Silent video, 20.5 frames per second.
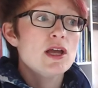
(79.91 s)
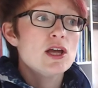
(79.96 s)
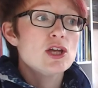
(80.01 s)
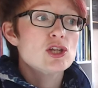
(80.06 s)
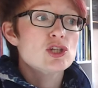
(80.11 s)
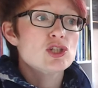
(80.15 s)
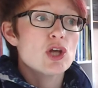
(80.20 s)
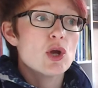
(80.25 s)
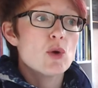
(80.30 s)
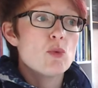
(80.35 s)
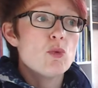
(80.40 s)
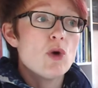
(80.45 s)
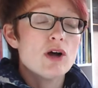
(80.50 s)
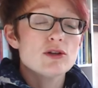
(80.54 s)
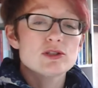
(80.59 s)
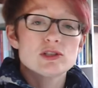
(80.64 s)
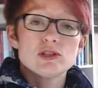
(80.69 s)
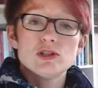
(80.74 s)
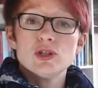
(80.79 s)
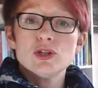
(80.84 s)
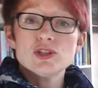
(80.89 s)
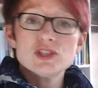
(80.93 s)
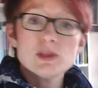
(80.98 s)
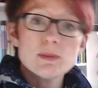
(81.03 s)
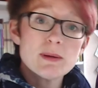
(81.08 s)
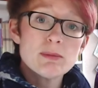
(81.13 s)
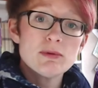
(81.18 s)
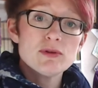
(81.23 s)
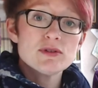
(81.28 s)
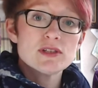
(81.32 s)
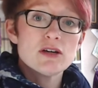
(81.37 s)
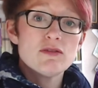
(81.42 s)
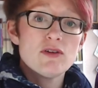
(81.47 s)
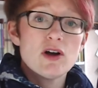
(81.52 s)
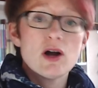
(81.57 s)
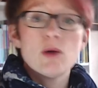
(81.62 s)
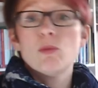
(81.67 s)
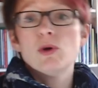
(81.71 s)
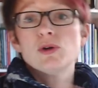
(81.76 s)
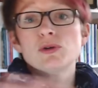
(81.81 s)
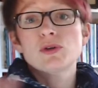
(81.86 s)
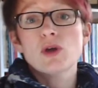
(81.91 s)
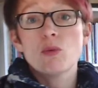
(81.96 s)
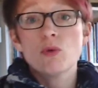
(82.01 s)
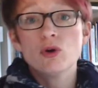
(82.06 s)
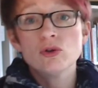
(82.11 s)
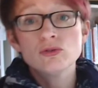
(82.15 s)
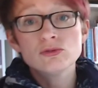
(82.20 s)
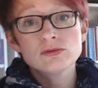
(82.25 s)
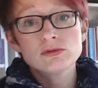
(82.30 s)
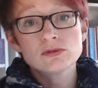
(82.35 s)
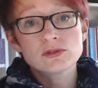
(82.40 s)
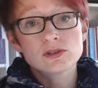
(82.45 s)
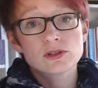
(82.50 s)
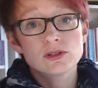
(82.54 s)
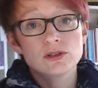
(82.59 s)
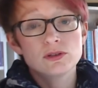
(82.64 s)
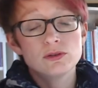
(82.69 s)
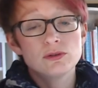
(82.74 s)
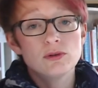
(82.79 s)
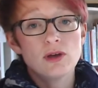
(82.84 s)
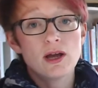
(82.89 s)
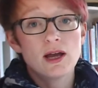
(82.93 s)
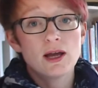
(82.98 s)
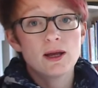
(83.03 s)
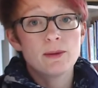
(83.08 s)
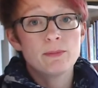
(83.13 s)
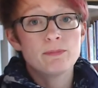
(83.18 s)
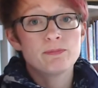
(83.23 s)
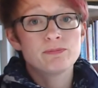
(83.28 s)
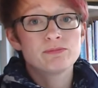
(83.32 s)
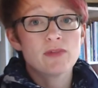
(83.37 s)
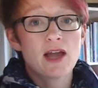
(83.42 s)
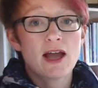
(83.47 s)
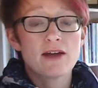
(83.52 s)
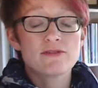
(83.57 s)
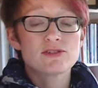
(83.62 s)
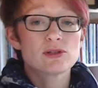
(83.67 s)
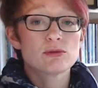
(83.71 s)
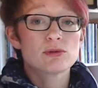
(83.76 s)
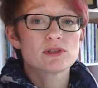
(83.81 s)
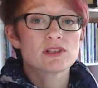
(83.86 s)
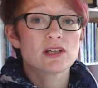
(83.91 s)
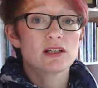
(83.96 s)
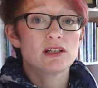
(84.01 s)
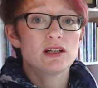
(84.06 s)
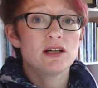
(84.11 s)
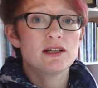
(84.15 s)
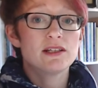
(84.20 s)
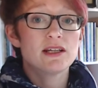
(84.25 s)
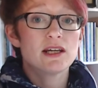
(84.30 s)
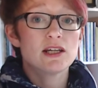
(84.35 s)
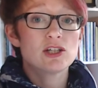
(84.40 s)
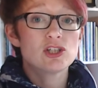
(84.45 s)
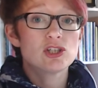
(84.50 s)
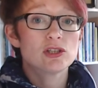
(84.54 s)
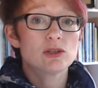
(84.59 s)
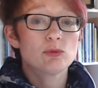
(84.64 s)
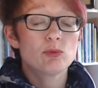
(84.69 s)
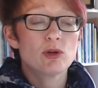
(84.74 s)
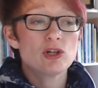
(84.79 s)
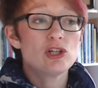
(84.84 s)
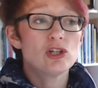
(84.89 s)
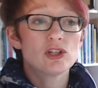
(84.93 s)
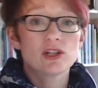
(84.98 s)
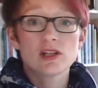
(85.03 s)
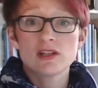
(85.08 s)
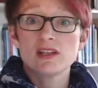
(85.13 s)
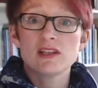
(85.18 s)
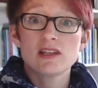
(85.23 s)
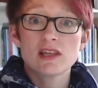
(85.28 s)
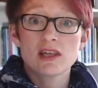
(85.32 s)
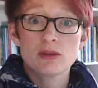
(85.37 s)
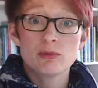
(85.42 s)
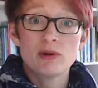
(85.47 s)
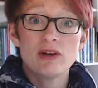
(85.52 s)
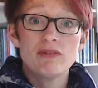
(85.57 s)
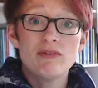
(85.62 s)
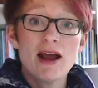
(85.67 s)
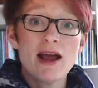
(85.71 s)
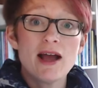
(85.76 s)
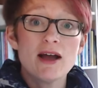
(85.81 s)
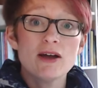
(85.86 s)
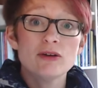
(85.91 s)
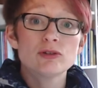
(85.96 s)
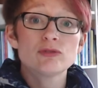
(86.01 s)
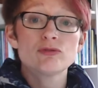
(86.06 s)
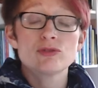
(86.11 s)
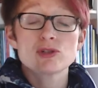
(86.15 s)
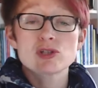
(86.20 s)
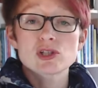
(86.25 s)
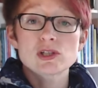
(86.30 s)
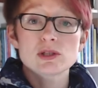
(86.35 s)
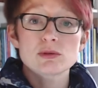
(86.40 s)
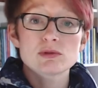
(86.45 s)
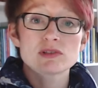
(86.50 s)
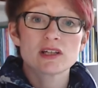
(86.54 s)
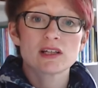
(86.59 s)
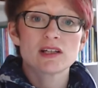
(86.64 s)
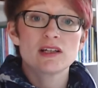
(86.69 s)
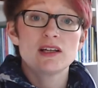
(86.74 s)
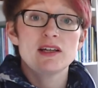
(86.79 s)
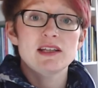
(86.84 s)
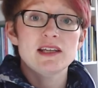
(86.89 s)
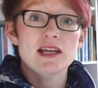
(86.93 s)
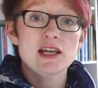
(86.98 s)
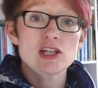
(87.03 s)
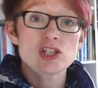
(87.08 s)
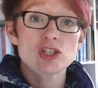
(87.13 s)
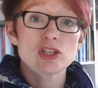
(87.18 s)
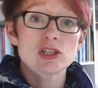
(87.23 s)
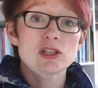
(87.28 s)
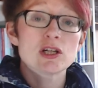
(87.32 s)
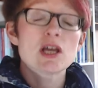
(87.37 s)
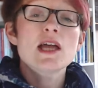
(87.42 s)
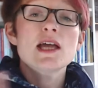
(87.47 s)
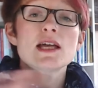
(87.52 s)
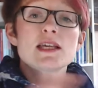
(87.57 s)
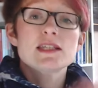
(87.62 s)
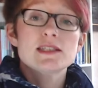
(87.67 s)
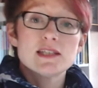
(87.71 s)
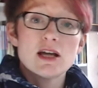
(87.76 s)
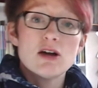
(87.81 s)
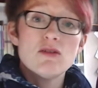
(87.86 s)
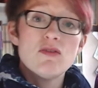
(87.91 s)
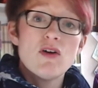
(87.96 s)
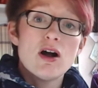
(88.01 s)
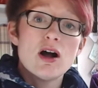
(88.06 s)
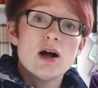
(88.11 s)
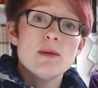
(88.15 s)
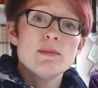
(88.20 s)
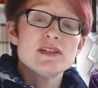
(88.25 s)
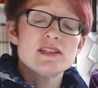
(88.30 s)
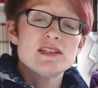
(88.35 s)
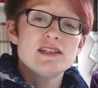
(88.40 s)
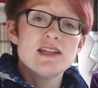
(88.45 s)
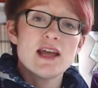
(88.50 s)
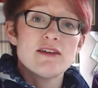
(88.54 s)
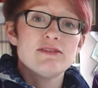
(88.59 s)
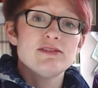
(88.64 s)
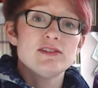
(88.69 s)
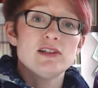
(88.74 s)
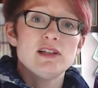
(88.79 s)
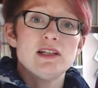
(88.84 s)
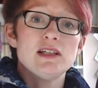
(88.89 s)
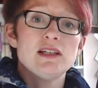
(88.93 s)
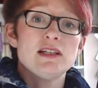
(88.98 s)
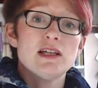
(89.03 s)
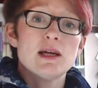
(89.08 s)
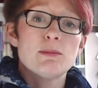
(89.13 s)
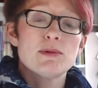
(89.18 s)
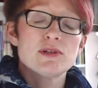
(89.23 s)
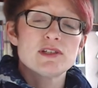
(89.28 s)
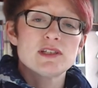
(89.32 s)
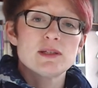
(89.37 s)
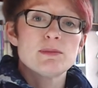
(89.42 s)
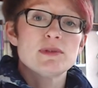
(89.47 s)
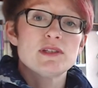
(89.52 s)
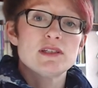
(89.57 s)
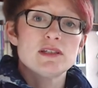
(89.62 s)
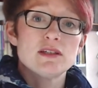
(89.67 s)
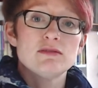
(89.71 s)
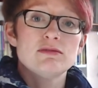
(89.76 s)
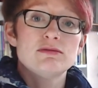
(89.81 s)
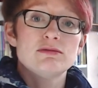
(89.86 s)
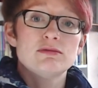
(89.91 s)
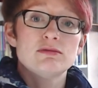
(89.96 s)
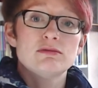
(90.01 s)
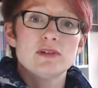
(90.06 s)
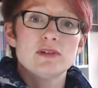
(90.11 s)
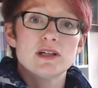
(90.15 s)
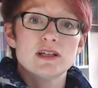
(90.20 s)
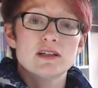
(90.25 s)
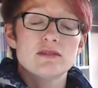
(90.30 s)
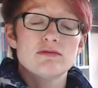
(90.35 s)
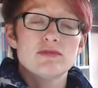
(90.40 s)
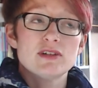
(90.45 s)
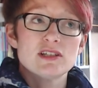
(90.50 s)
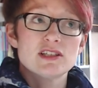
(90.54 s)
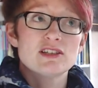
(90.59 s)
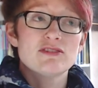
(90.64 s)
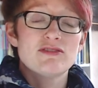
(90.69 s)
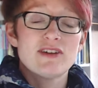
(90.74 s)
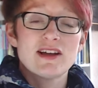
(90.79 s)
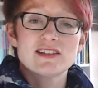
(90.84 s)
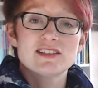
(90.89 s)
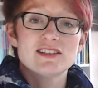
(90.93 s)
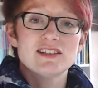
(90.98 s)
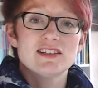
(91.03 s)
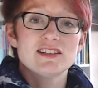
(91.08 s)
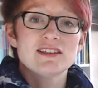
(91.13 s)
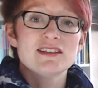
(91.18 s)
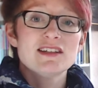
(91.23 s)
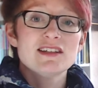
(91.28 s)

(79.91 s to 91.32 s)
So whilst lots of people who self-harm won't go on to have suicidal ideation, when you look at the other way around, for suicidal ideation, self-harm is definitely a precipitative risk factor.